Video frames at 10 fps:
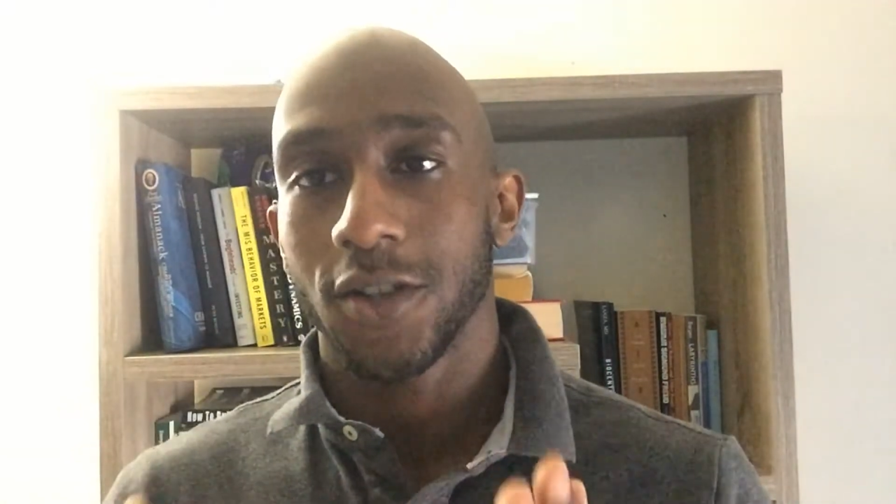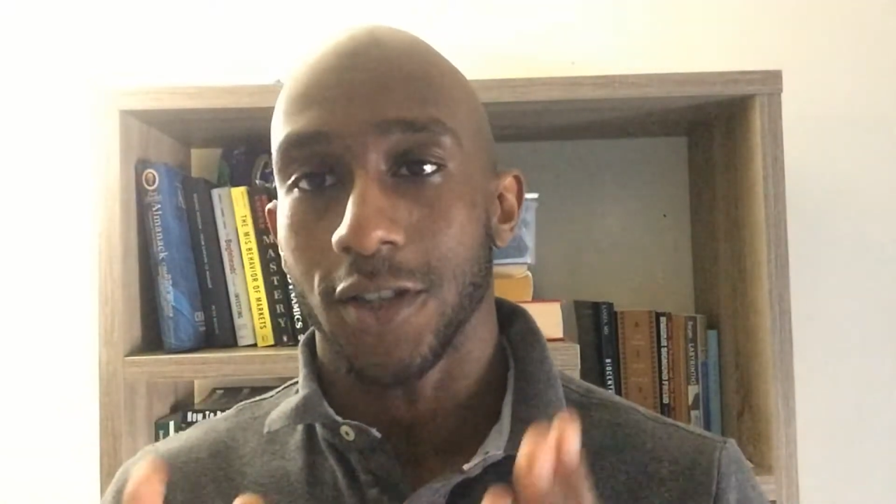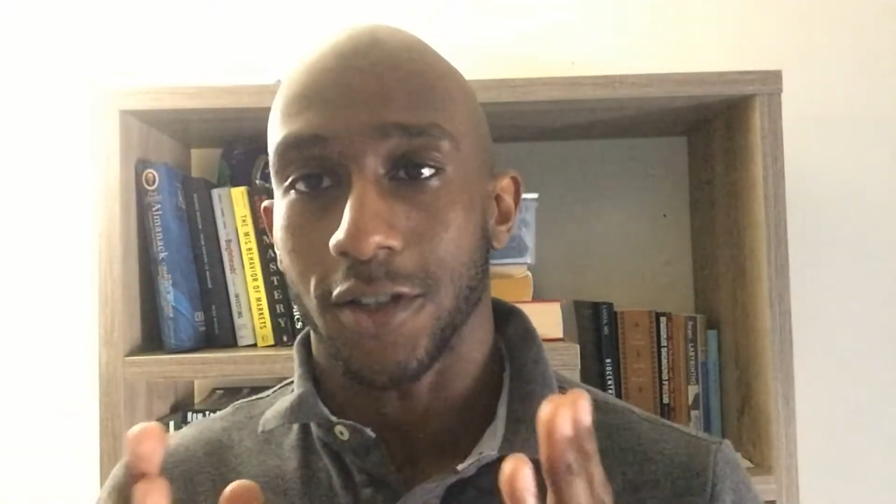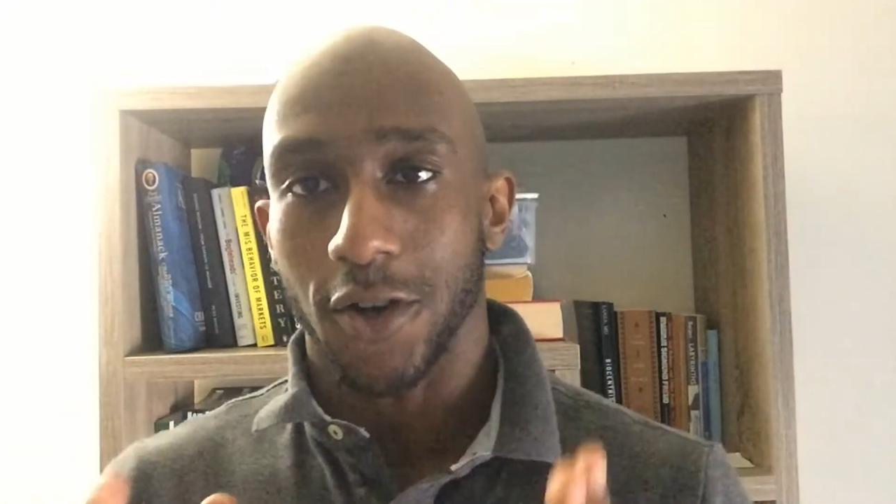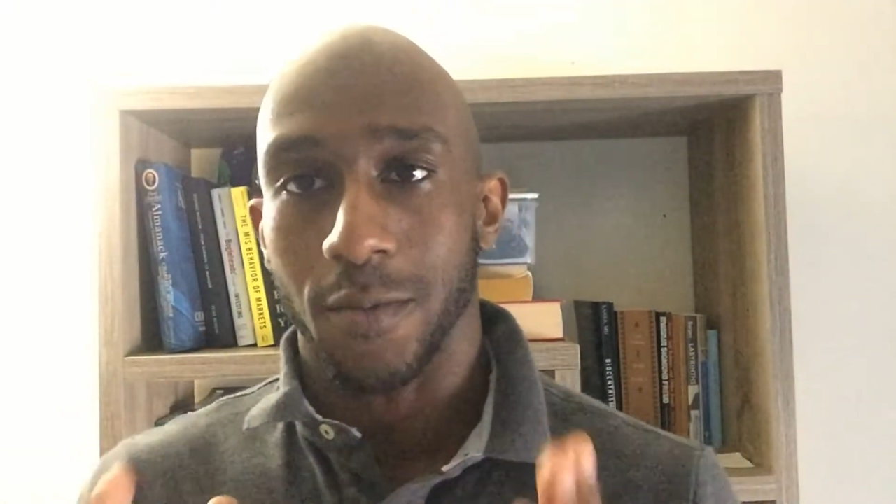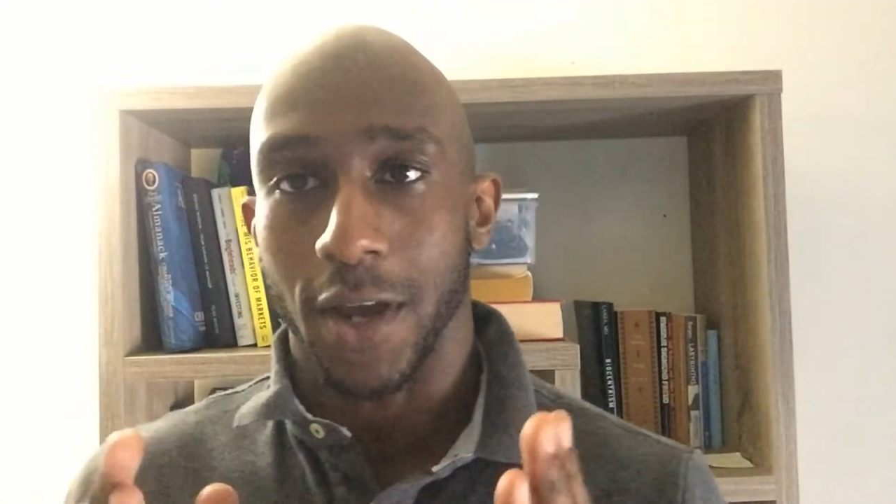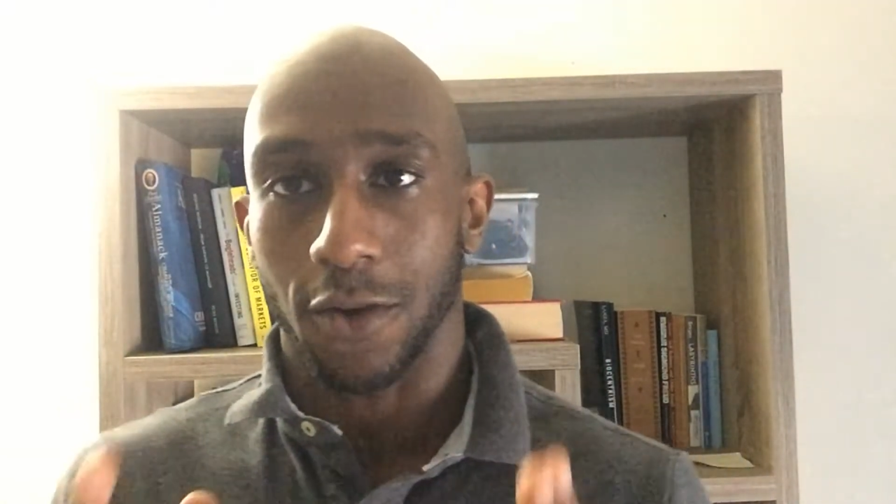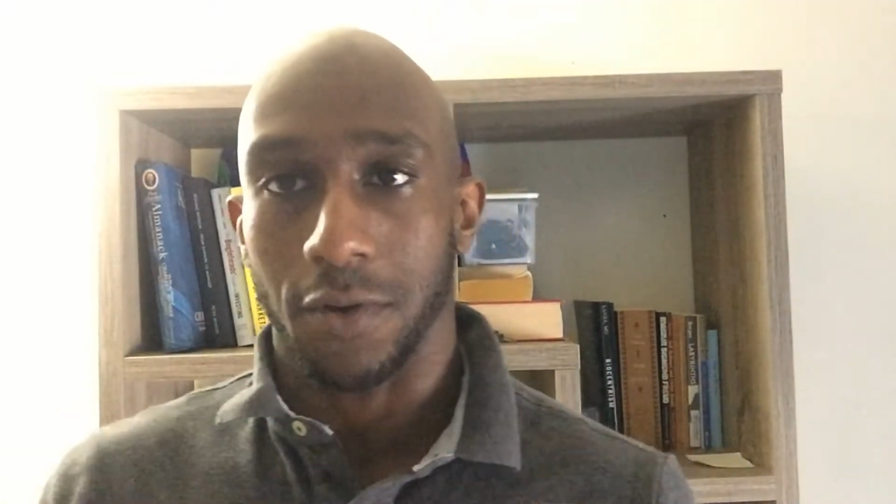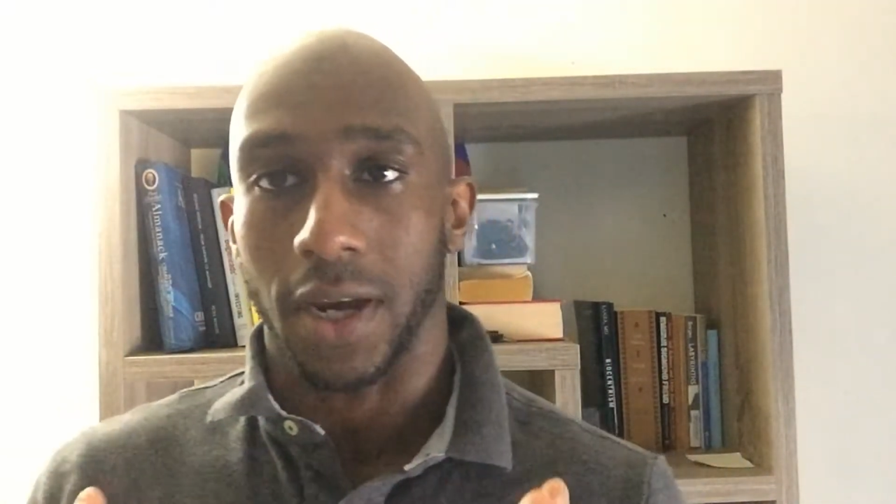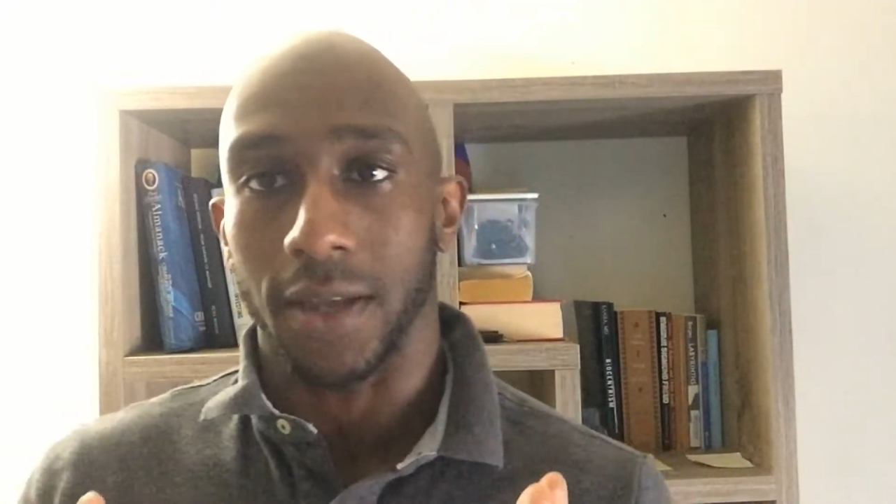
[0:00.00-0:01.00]
is a term I
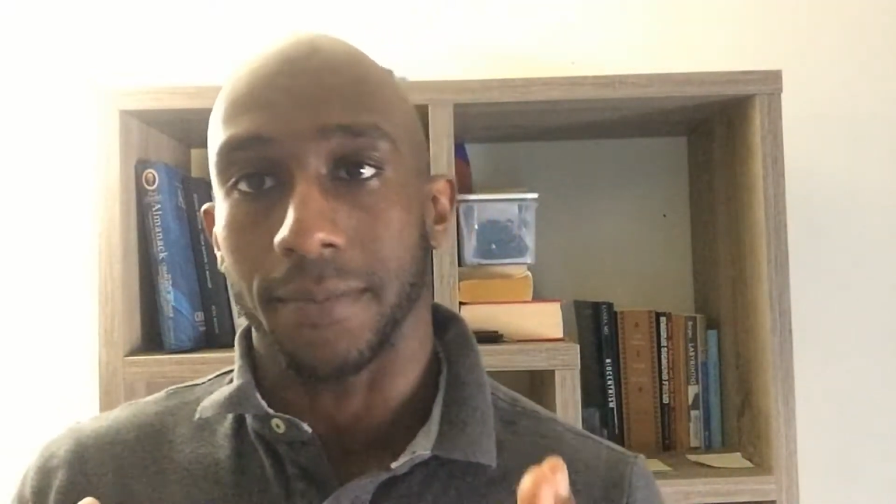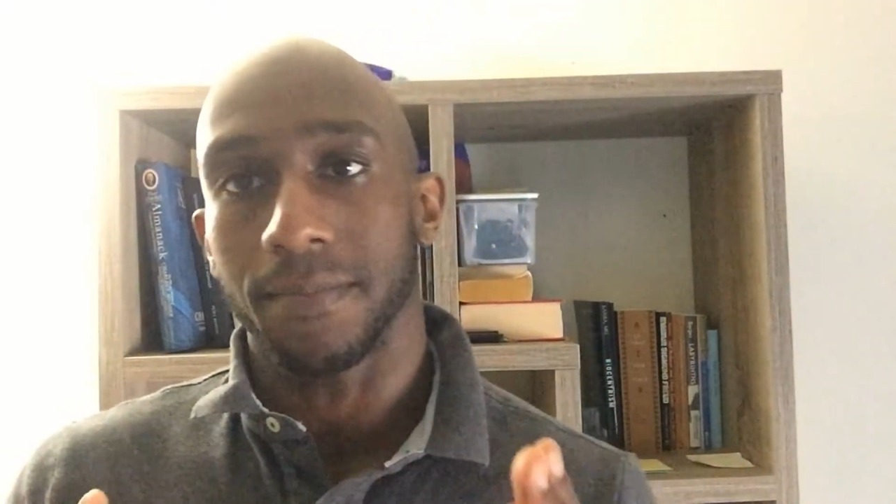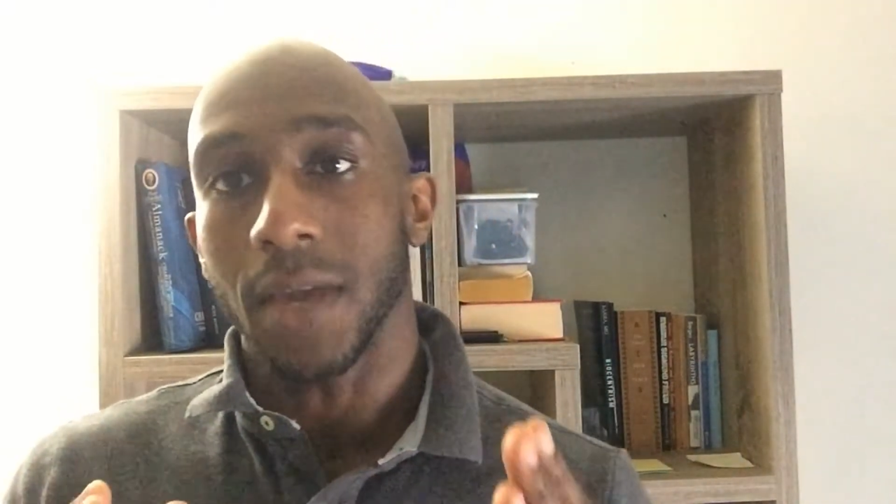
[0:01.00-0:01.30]
created